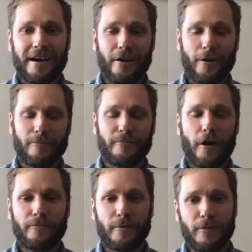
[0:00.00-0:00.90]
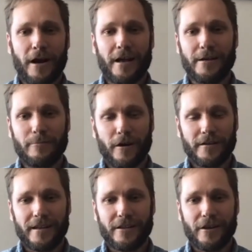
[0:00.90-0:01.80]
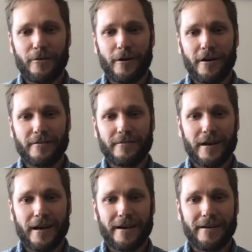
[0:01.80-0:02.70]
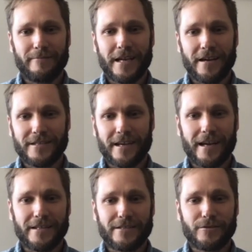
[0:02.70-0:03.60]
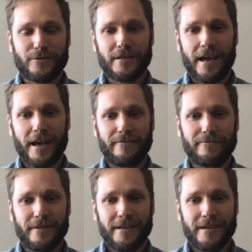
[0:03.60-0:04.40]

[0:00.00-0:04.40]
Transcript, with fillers: uh, or aren't from Raleigh, Broughton and Enloe are um, downtown high schools that have